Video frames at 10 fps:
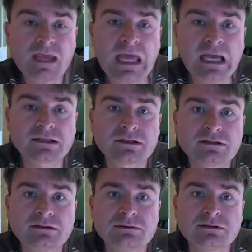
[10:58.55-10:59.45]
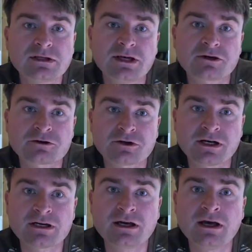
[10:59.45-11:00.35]
and to
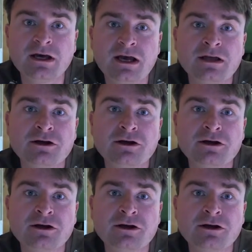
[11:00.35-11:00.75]
integrate and